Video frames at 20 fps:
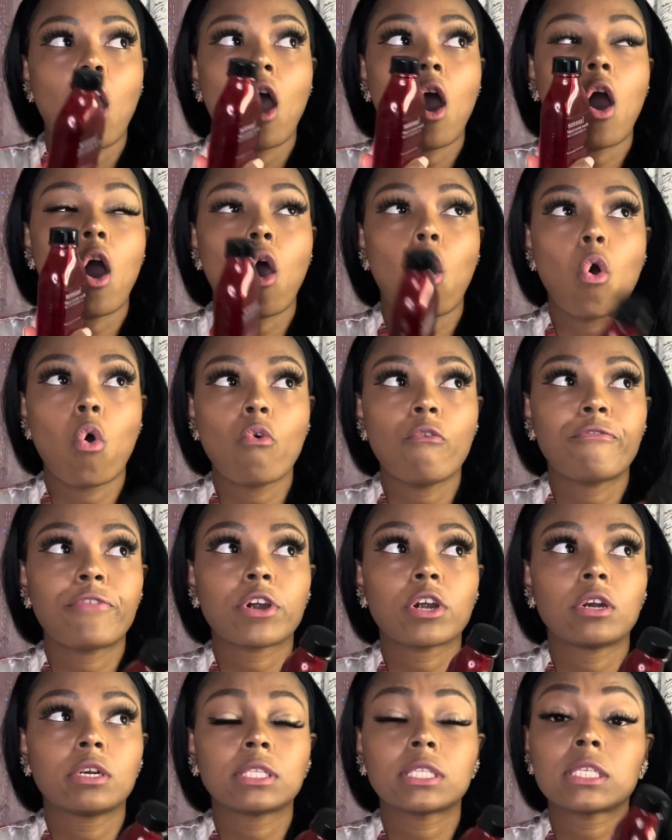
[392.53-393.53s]

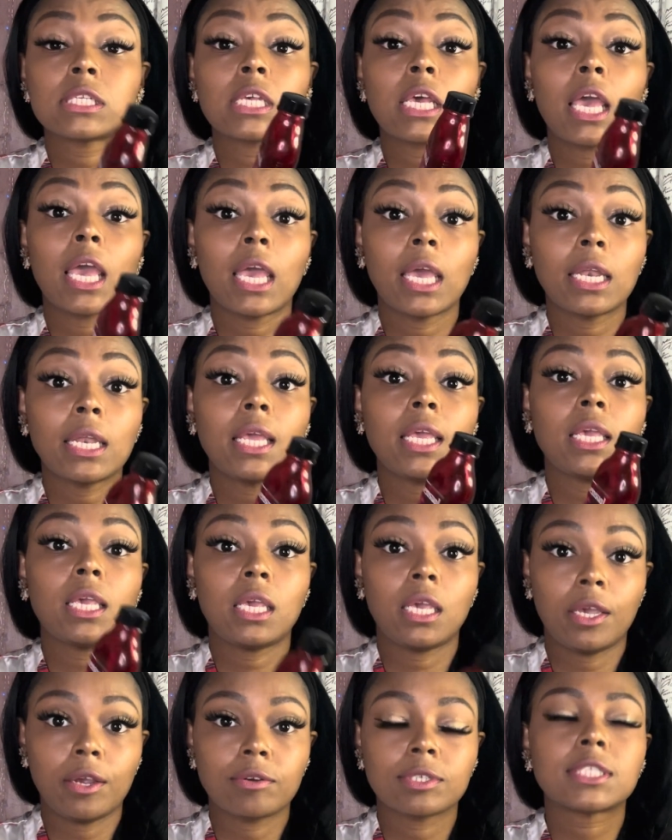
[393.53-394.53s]
over 10
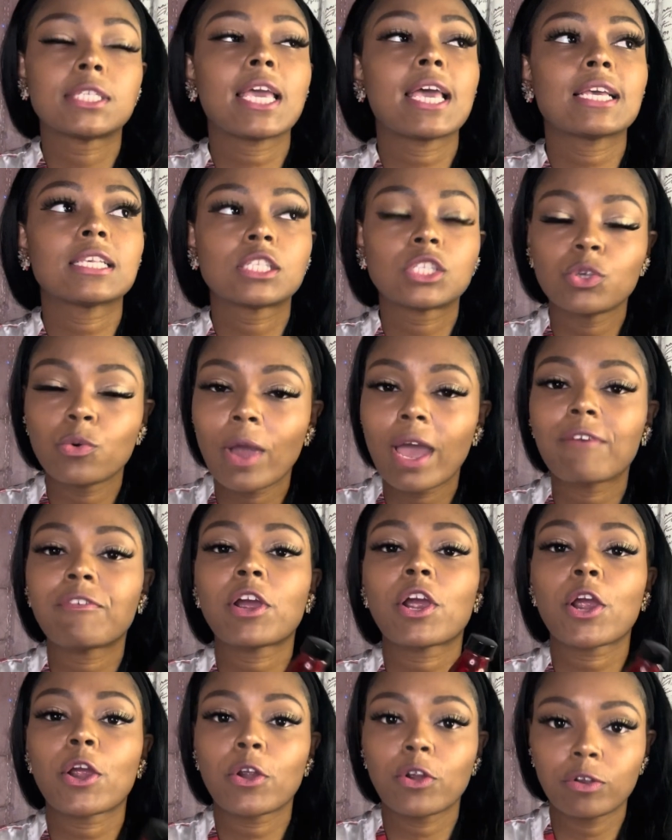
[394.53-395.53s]
years. Yes, you have
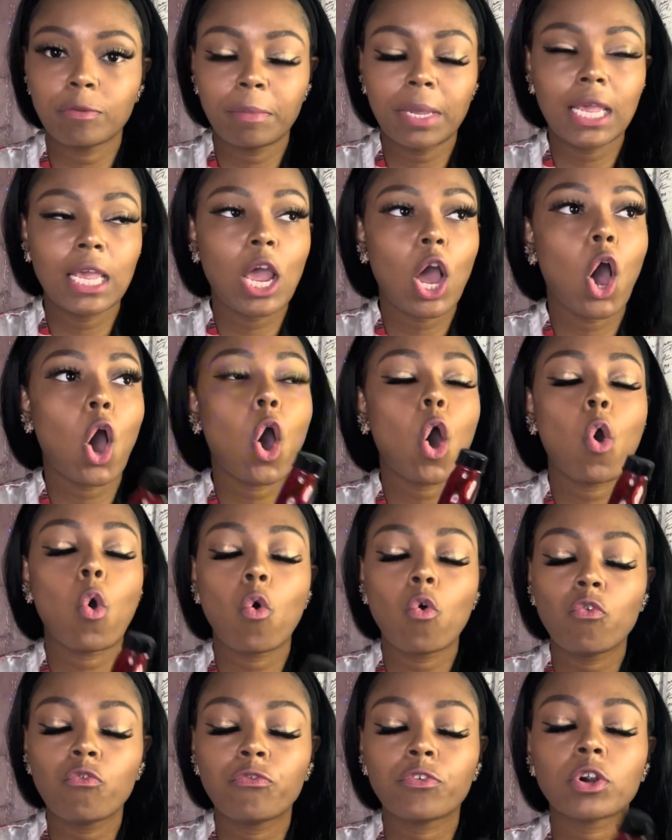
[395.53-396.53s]
heard me,
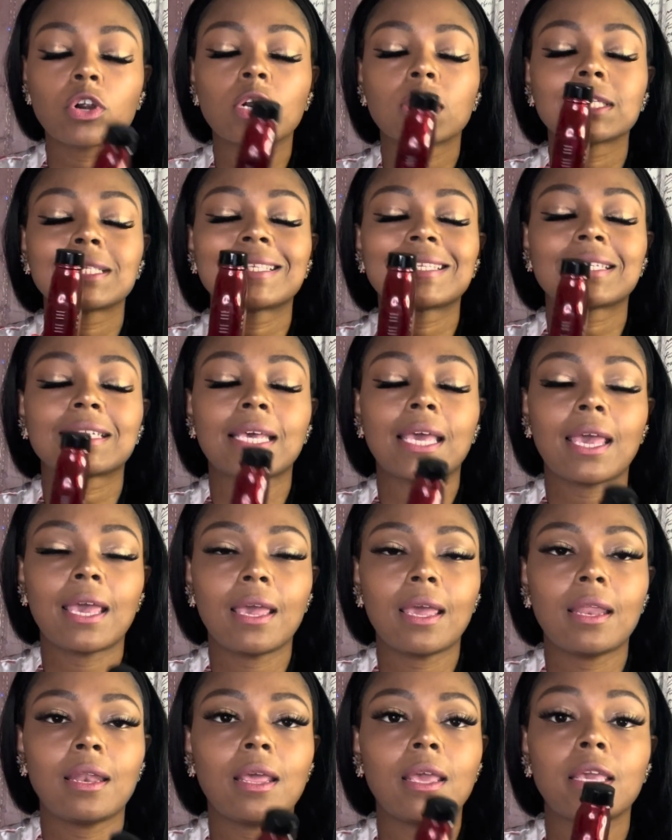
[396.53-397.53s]
over
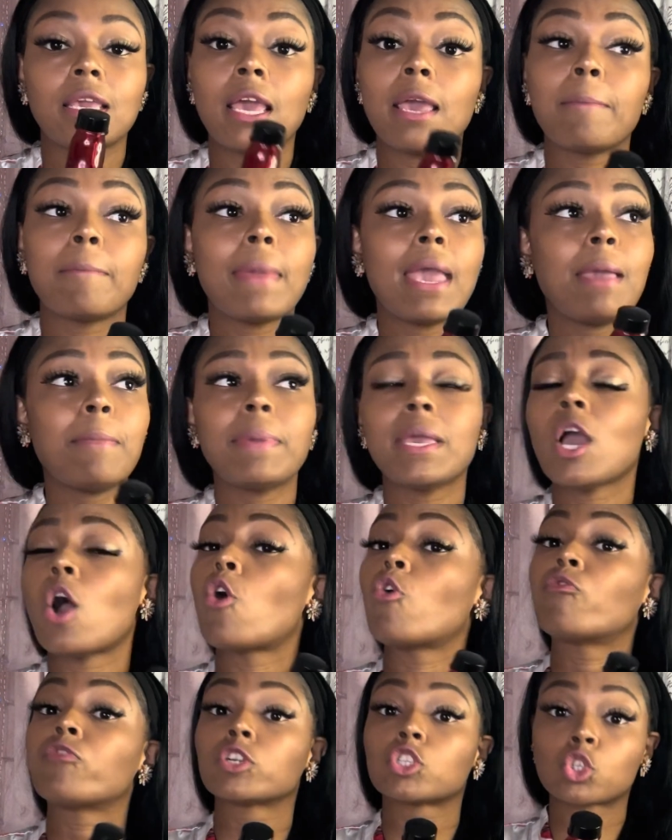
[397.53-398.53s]
10 years. It may be
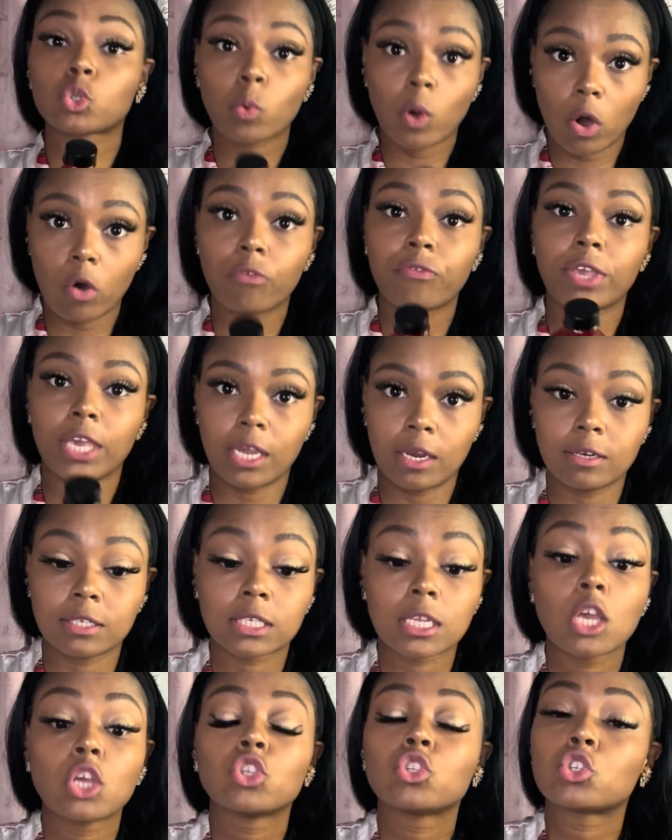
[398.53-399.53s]
over 12 years
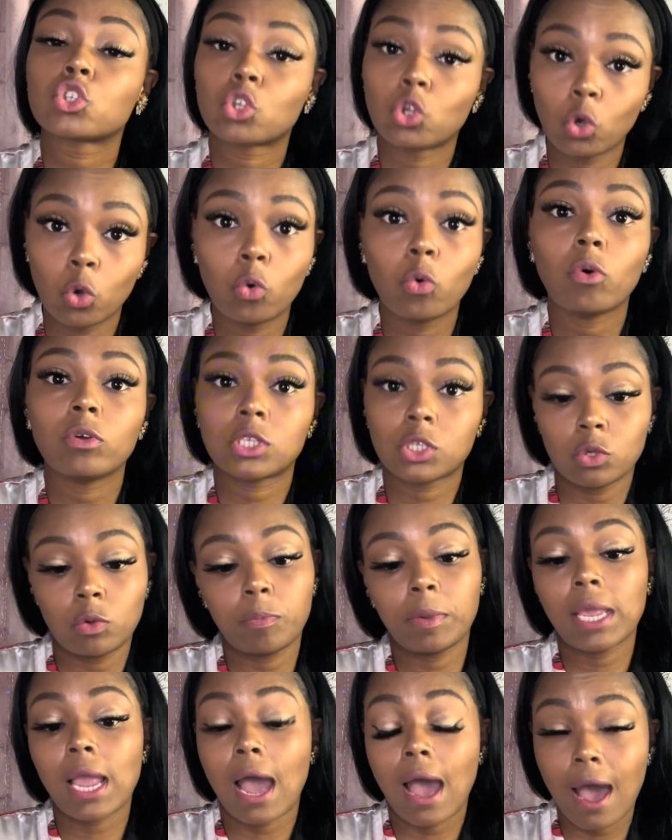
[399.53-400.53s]
to
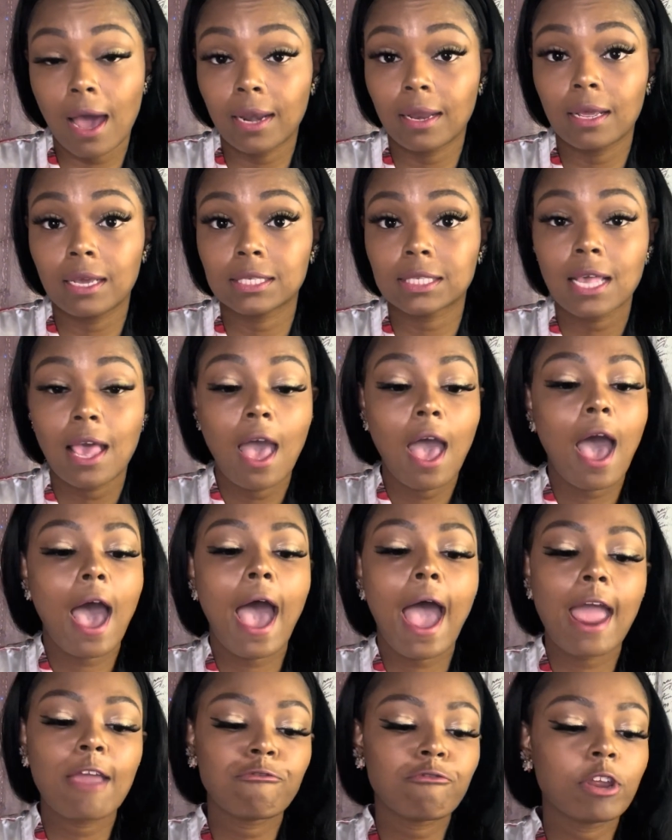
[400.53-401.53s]
be honest.
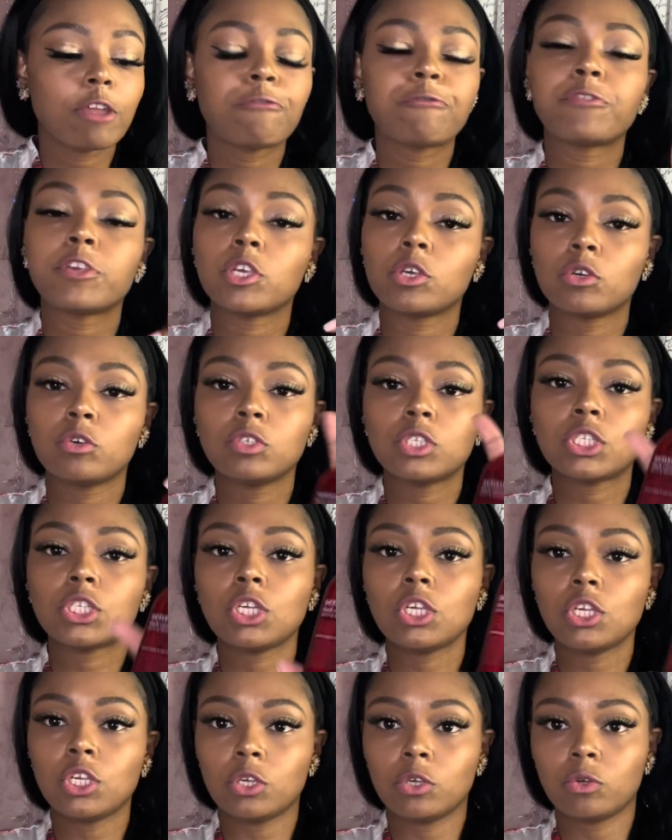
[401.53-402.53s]
I refuse to
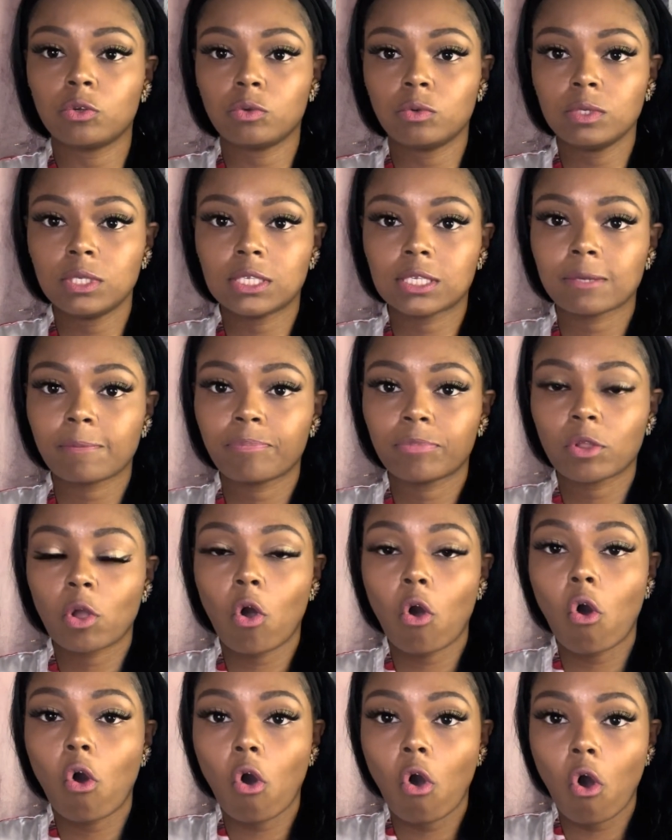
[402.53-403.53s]
use
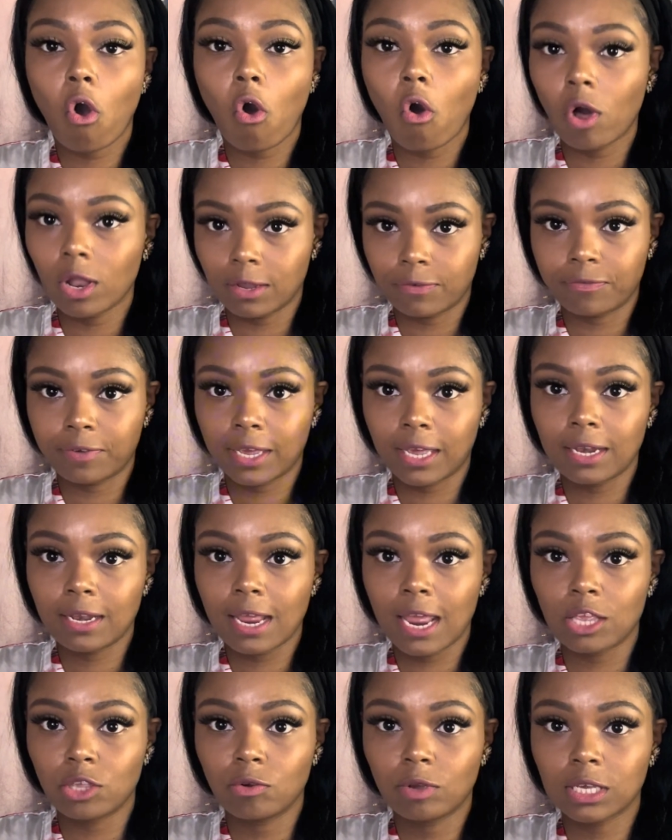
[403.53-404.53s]
all of it,
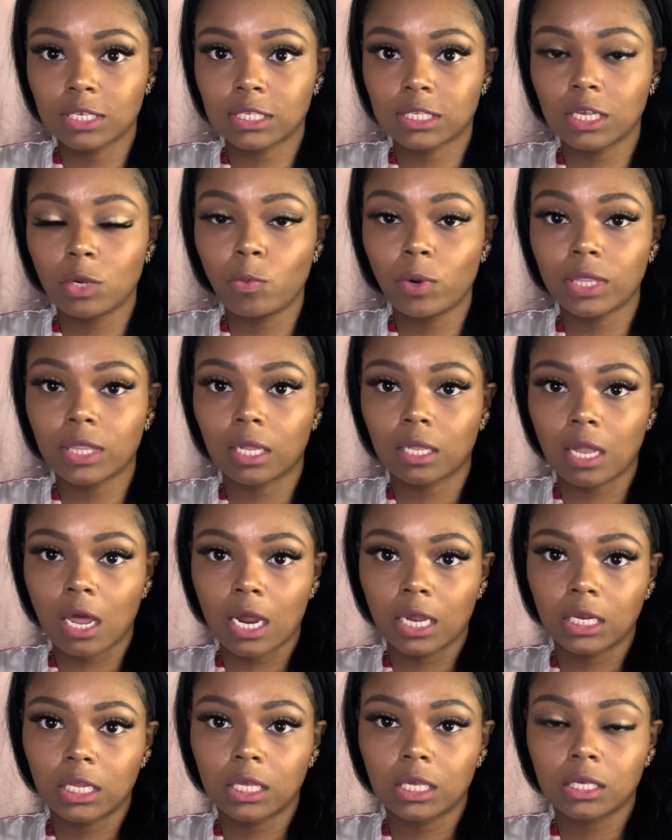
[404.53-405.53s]
and you can see where the
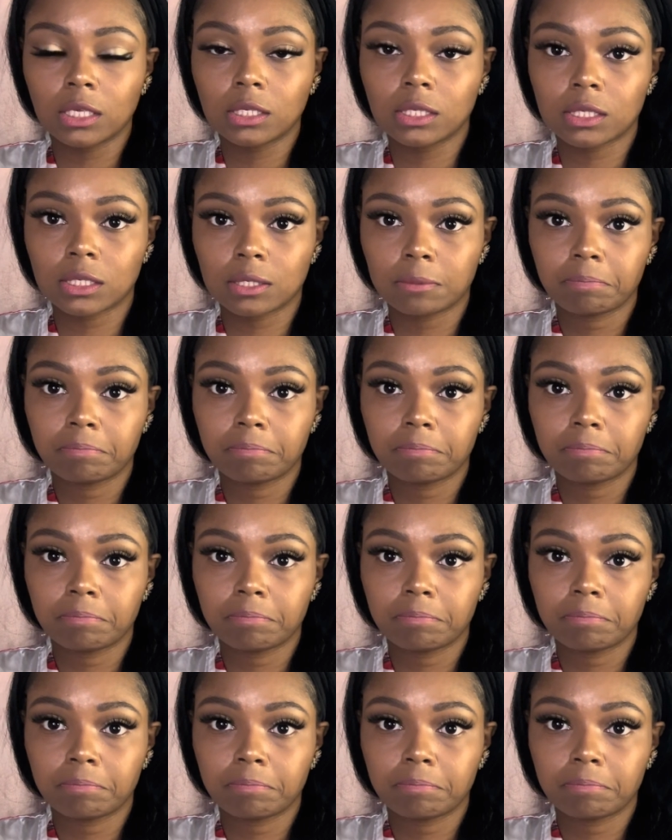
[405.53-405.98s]
line is.